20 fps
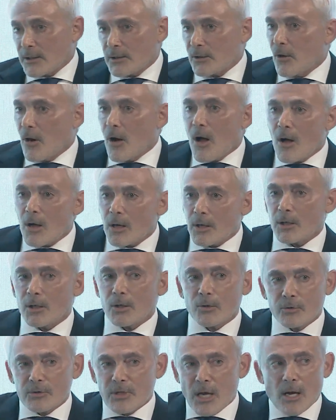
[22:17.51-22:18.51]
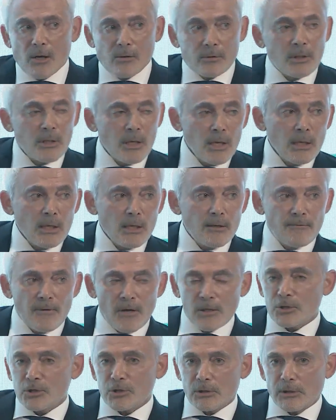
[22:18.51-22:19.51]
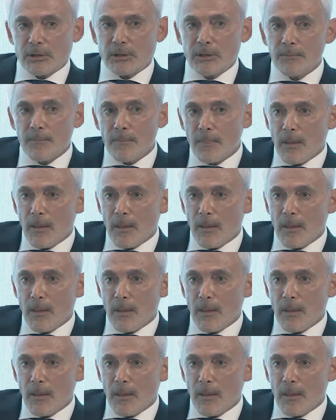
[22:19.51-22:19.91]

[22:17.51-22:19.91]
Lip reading: They're all going to go down eventually.